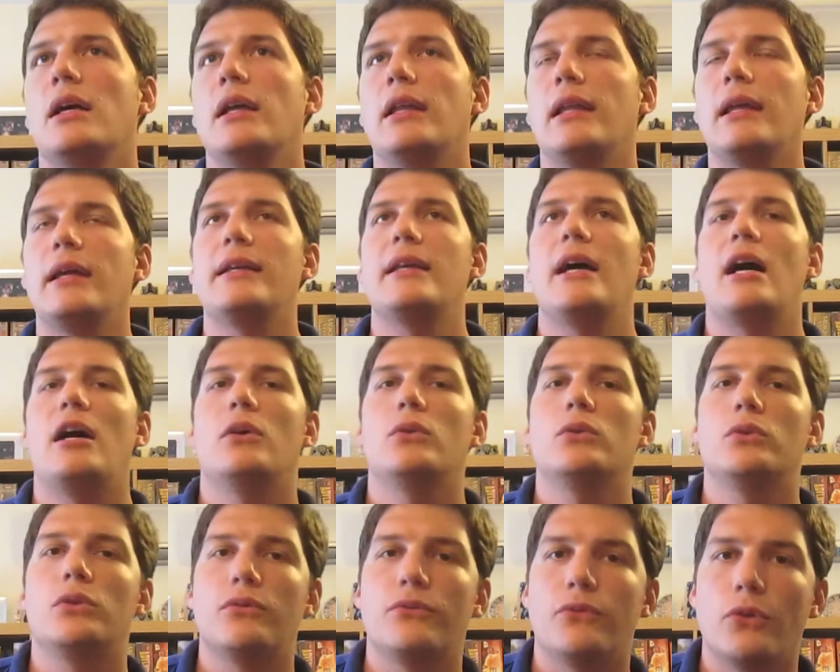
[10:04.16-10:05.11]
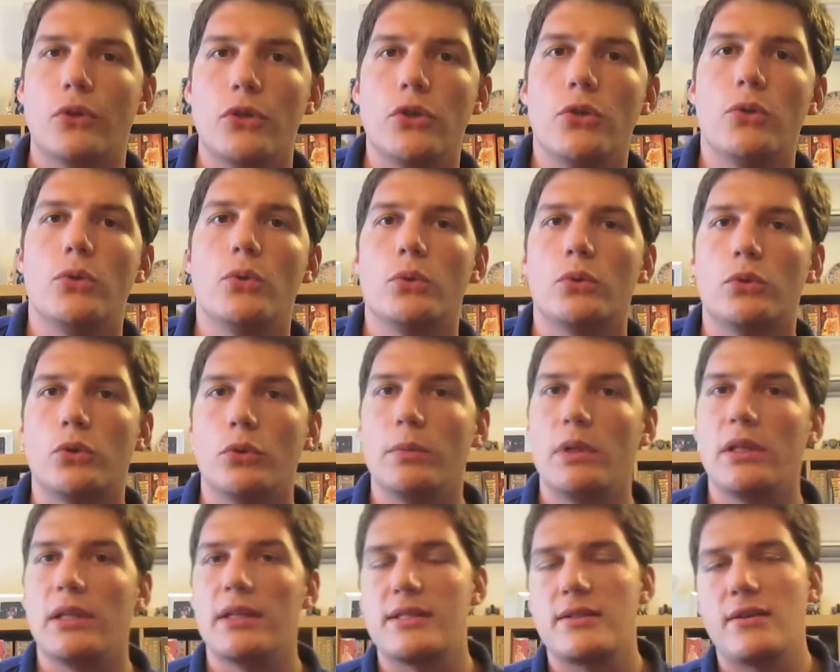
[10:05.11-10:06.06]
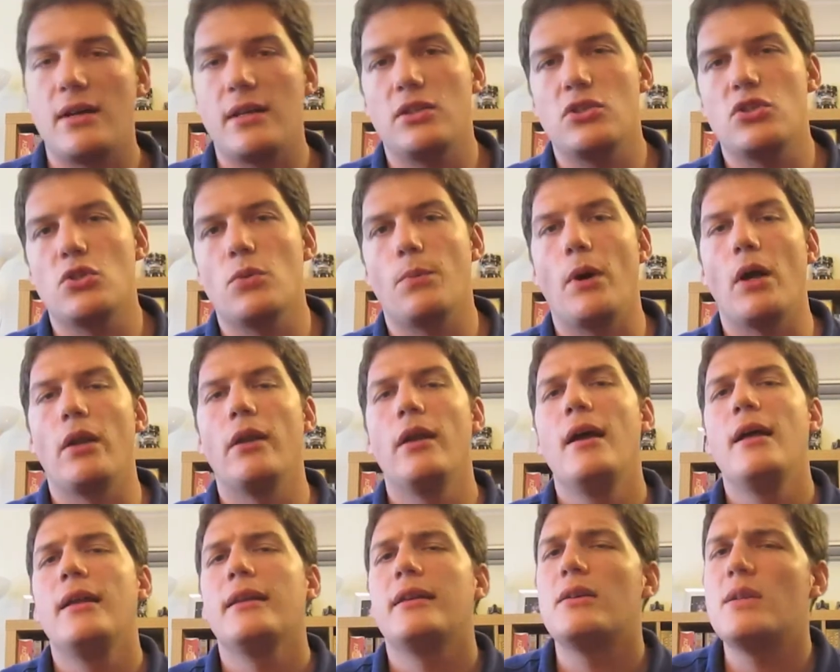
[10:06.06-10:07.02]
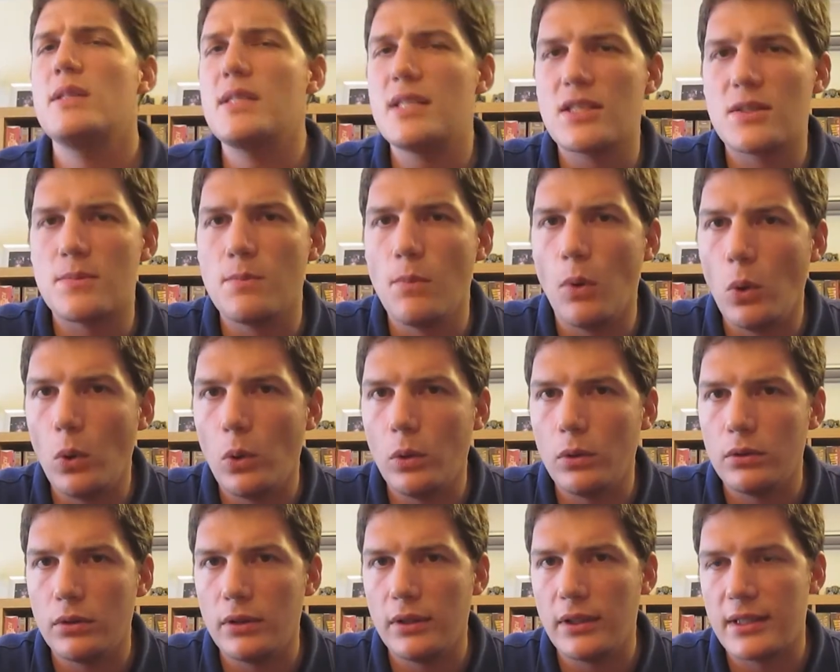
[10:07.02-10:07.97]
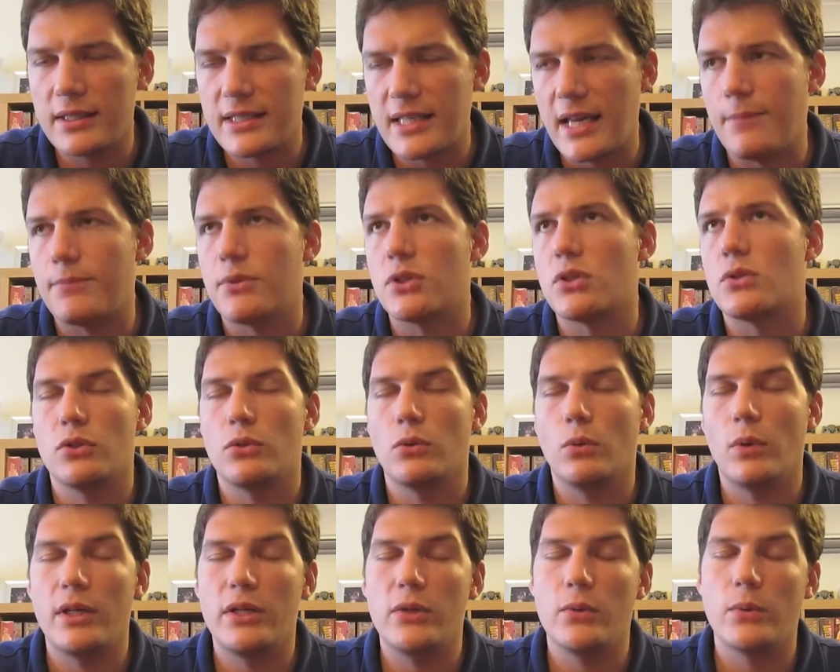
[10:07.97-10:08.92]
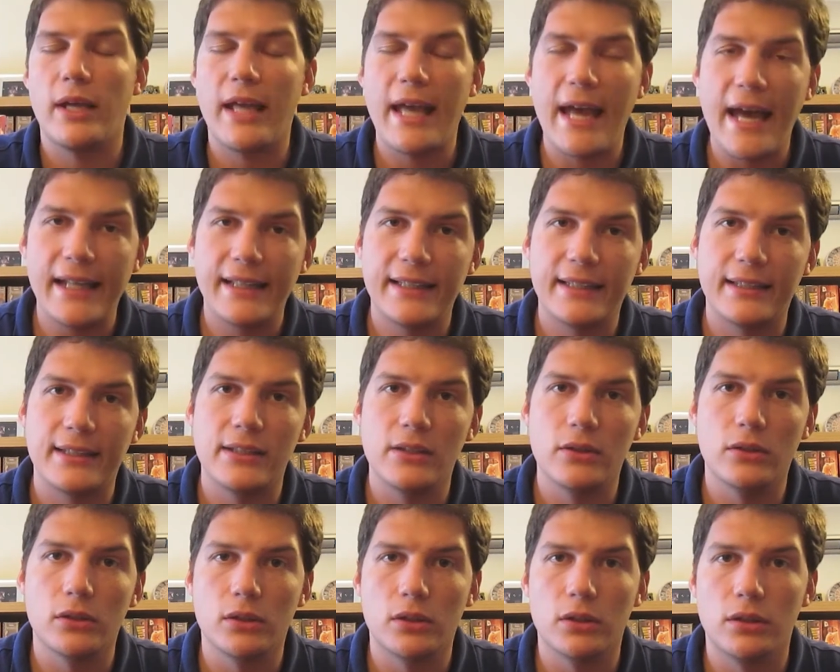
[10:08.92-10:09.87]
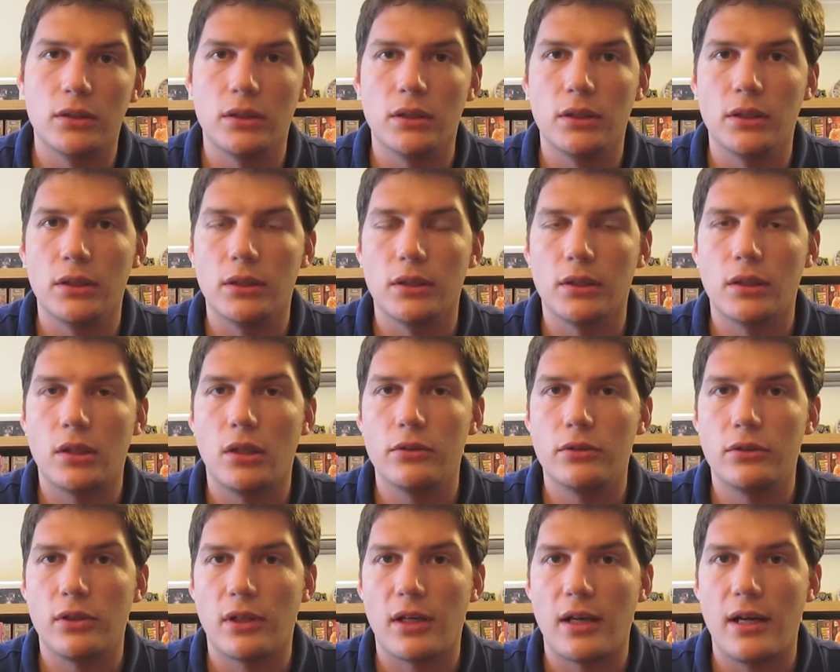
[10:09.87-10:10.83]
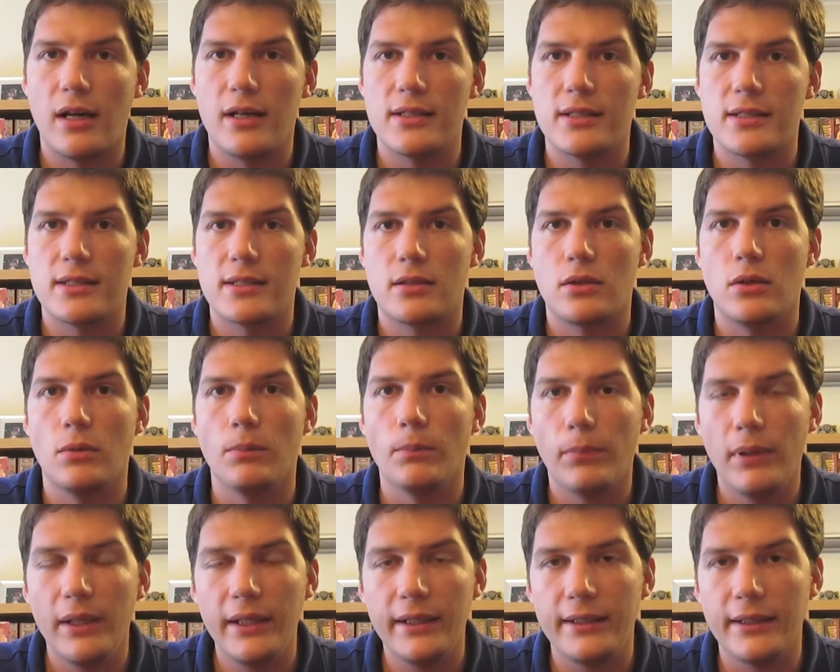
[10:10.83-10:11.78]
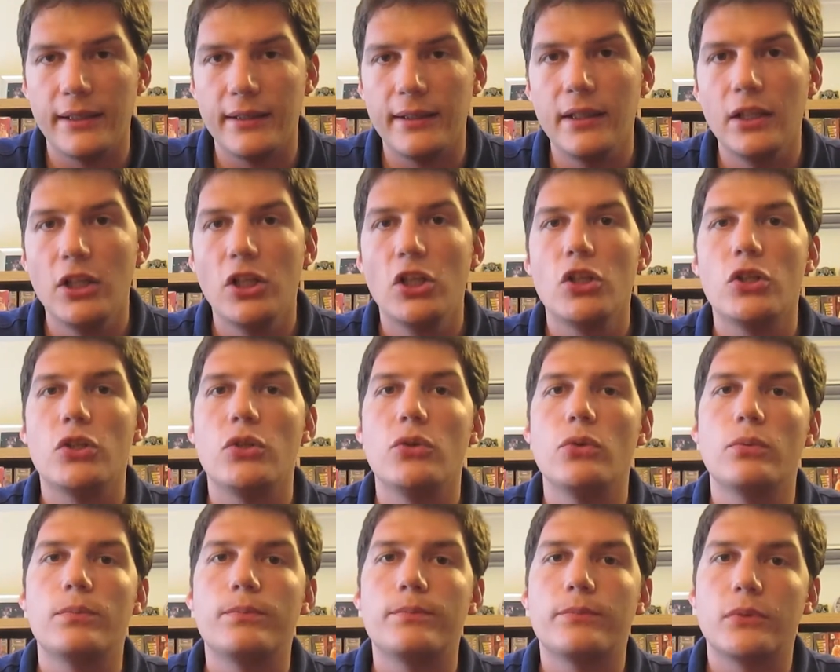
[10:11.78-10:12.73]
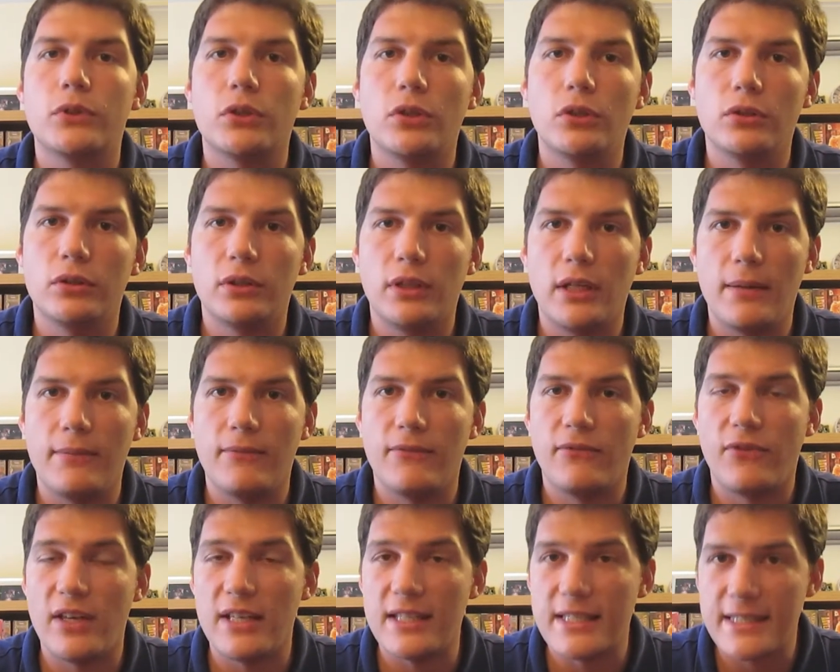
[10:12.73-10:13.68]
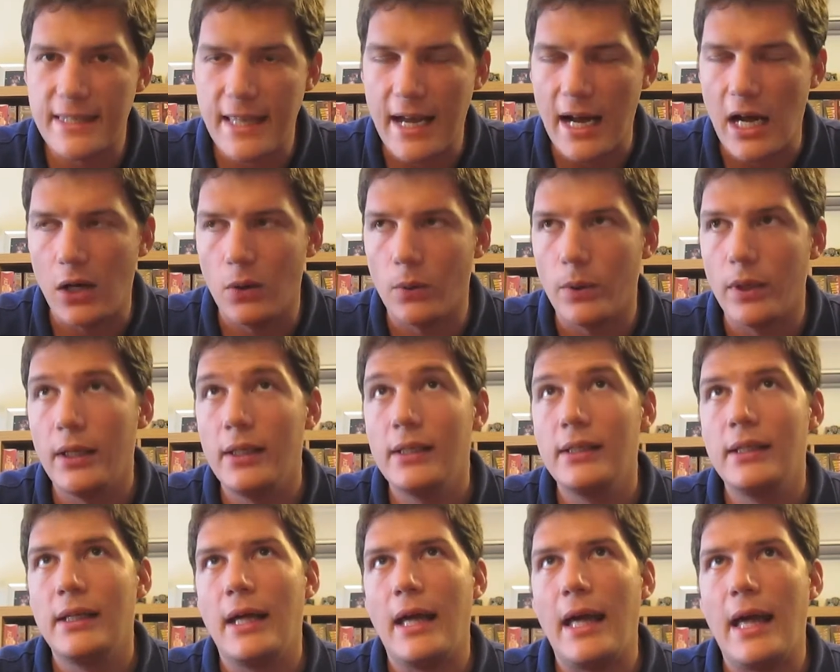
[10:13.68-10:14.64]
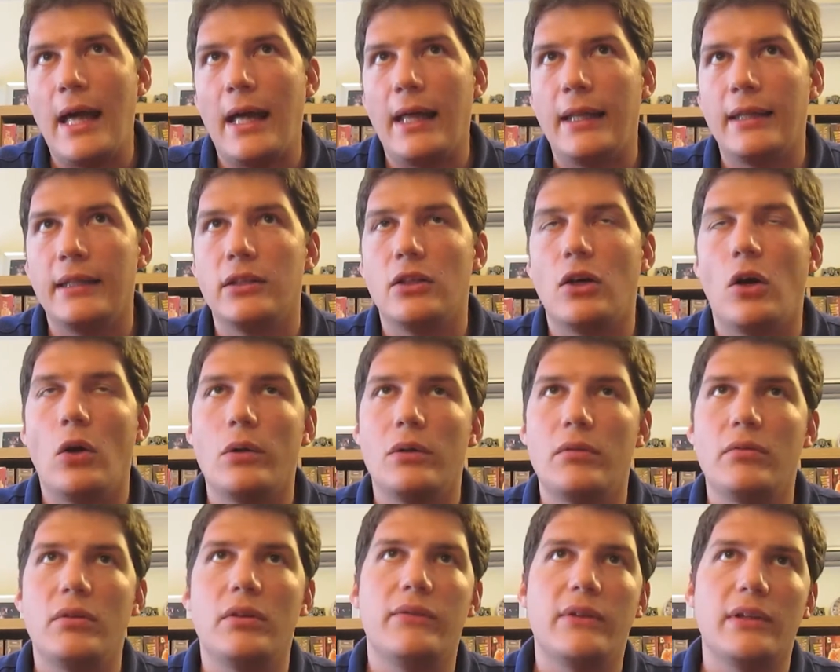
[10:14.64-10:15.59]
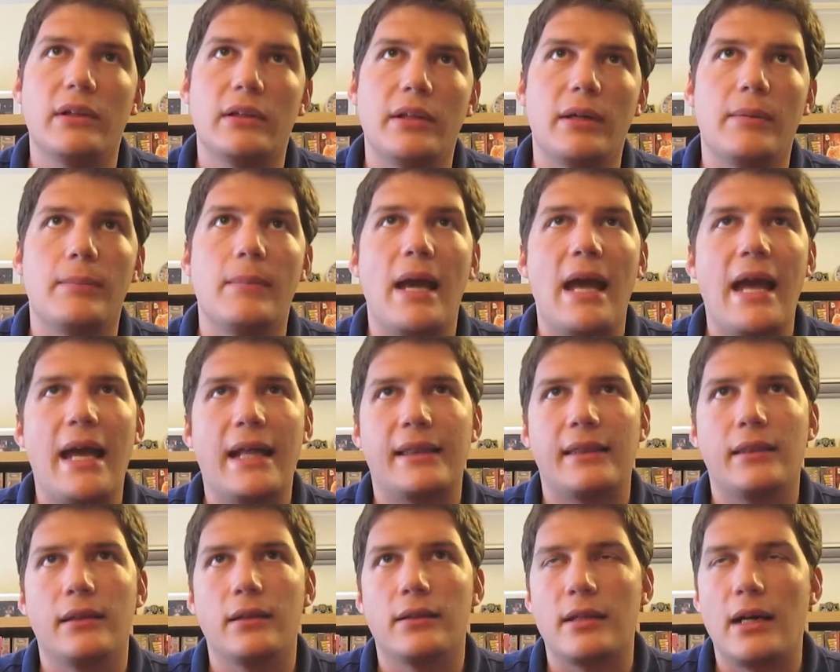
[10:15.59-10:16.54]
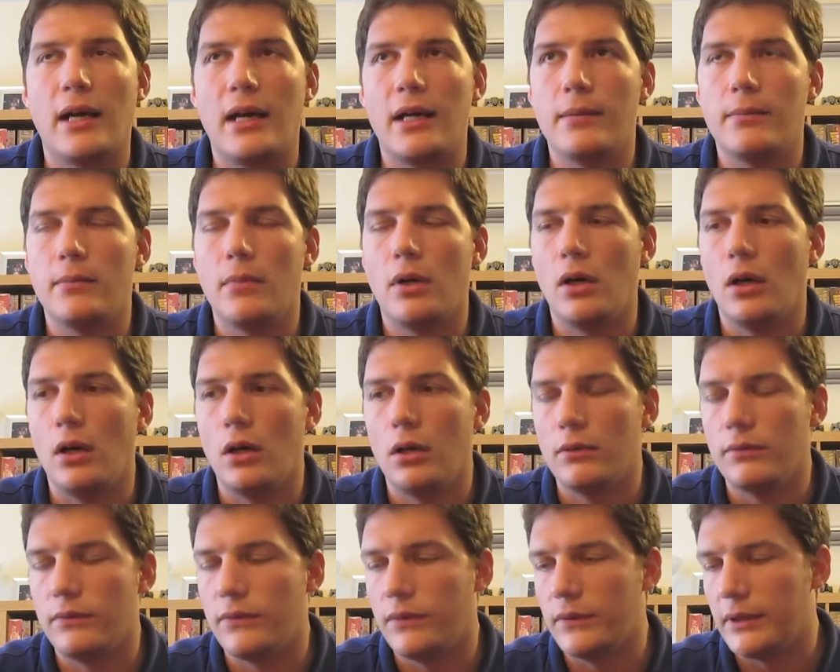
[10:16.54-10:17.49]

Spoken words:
laid out for you to build a strategy upon. There is a small exception. When you get your contract cards completed, you turn them face down and only reveal them at the time of